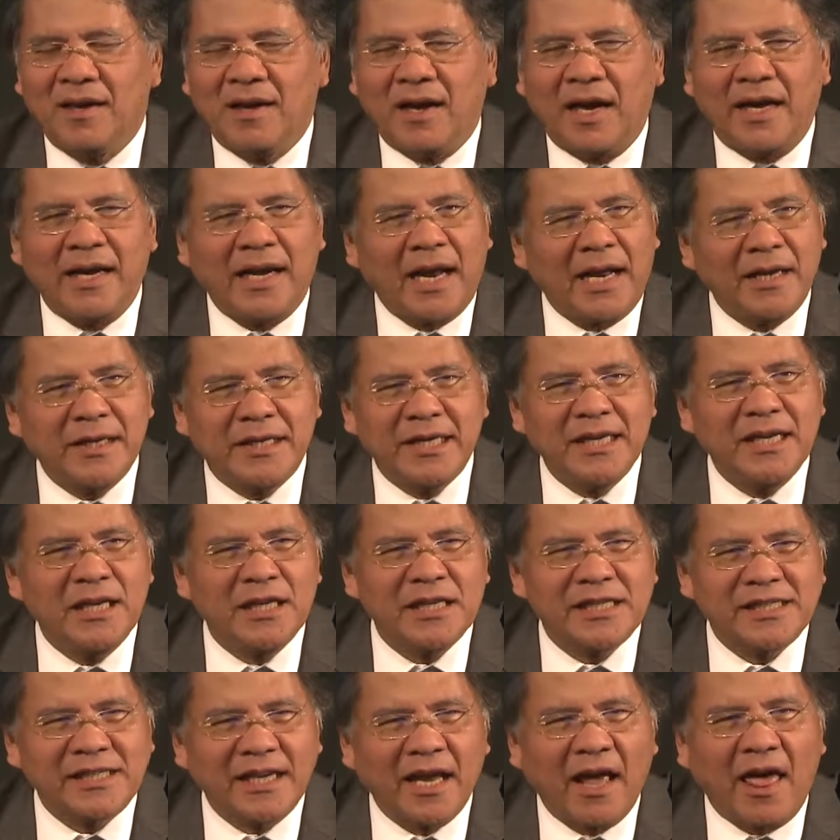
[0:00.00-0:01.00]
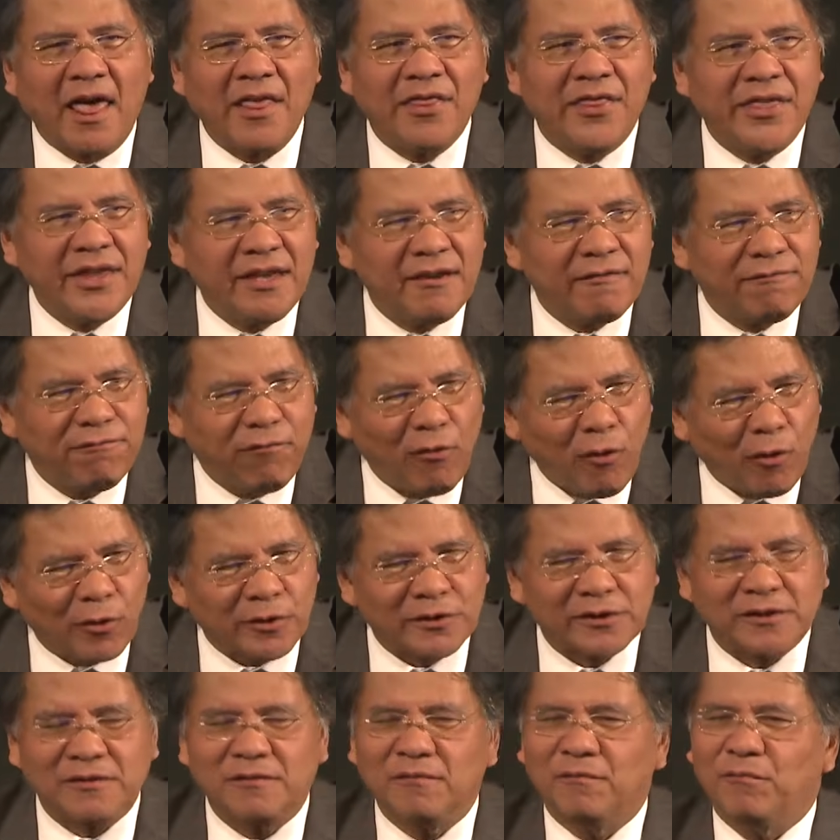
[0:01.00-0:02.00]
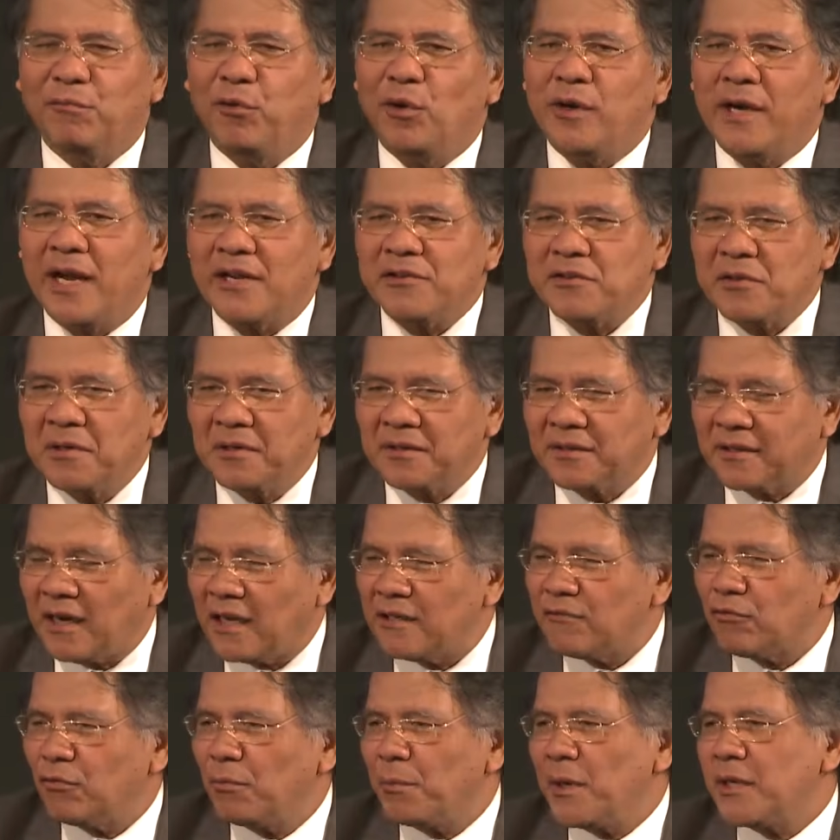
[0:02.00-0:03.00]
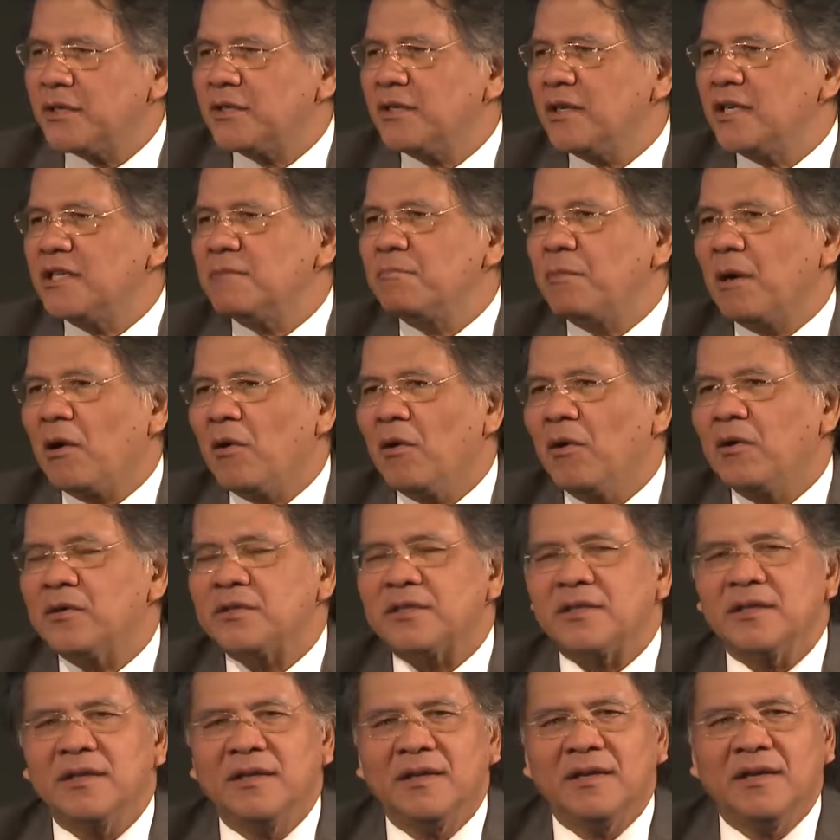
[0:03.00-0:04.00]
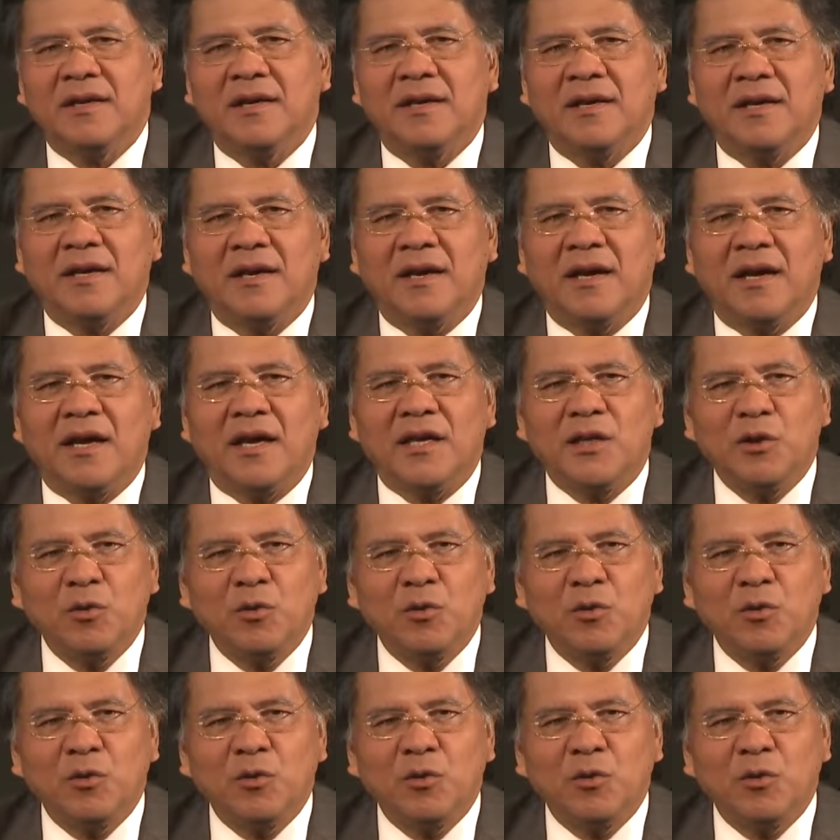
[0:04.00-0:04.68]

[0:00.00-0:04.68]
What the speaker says: And I didn't say the force for national transformation is because you